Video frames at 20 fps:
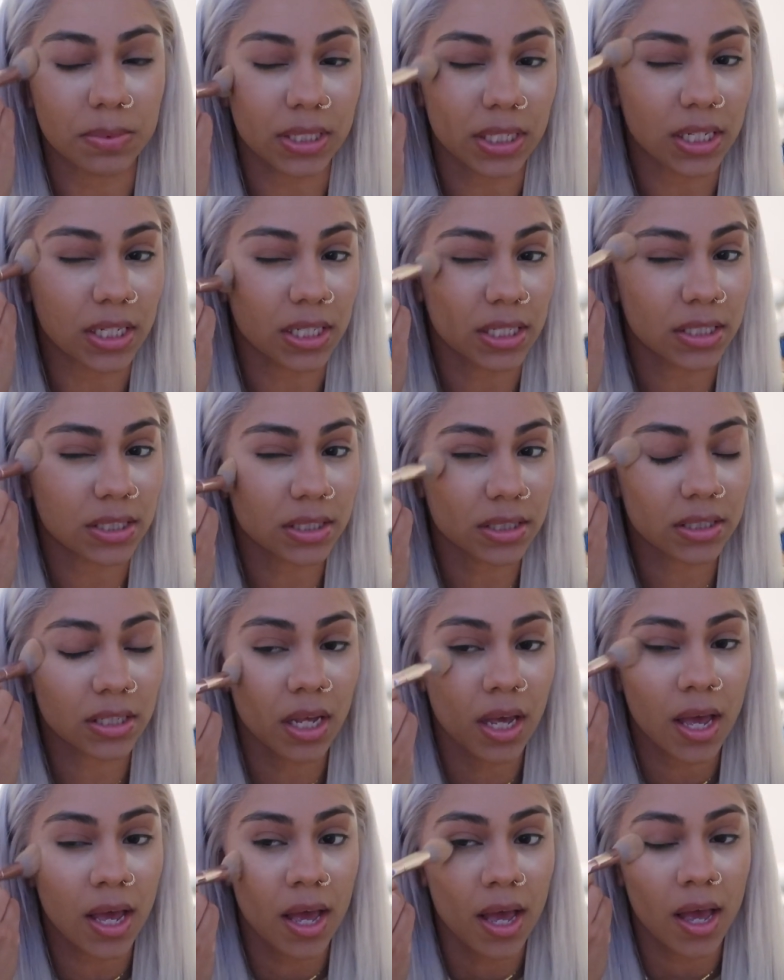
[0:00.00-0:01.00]
because
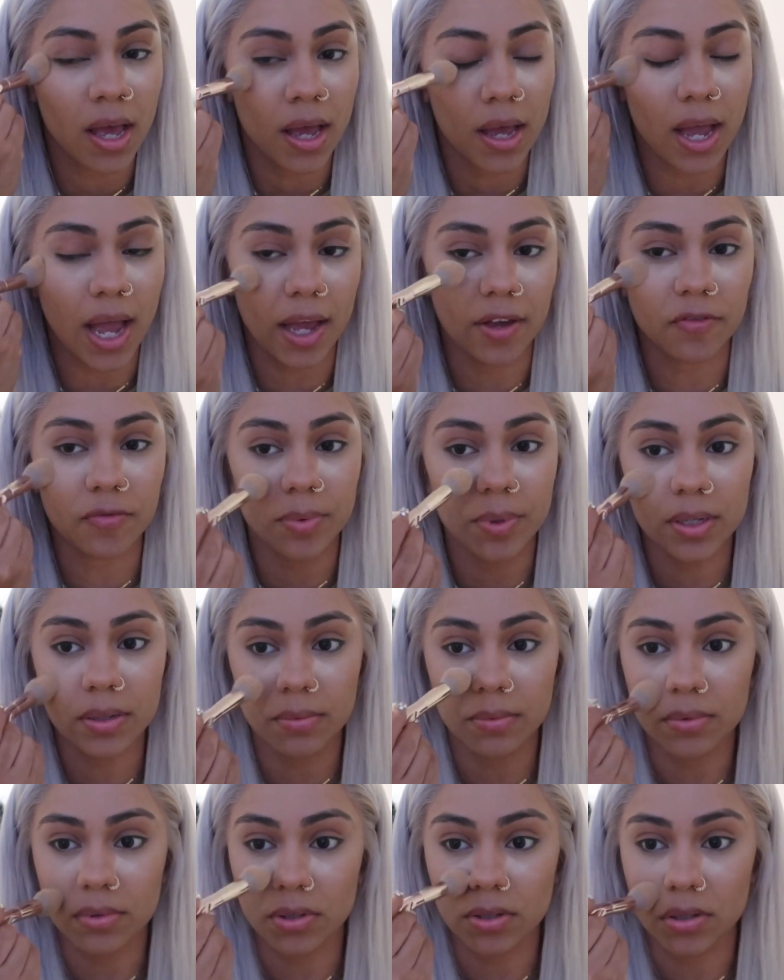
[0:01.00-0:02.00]
I've
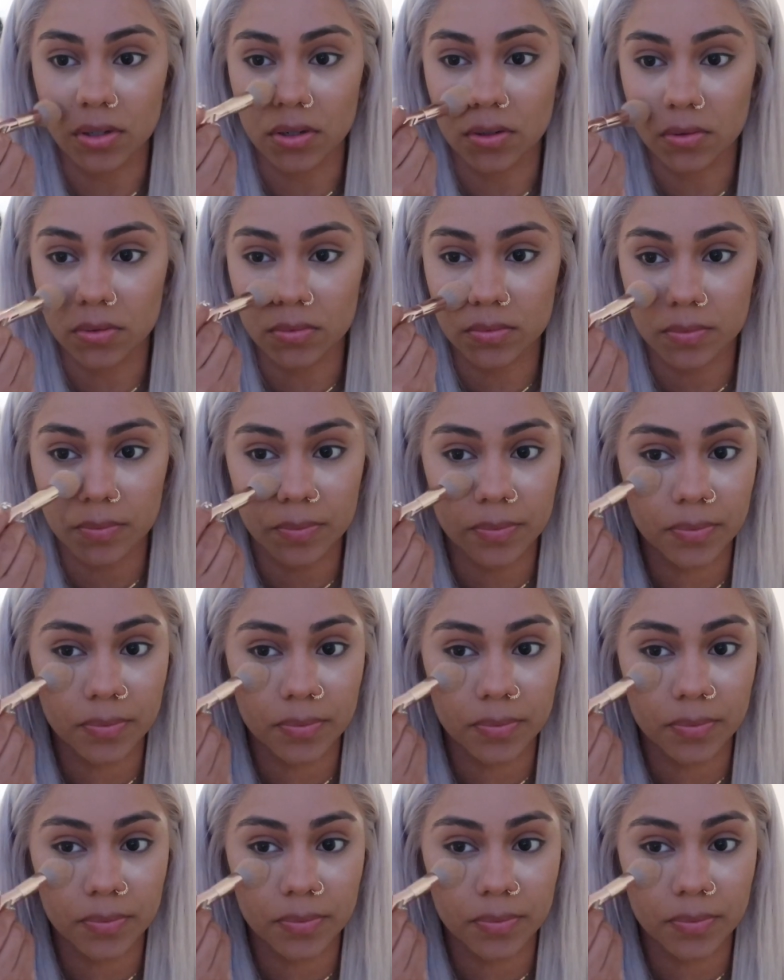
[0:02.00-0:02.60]
been, you know,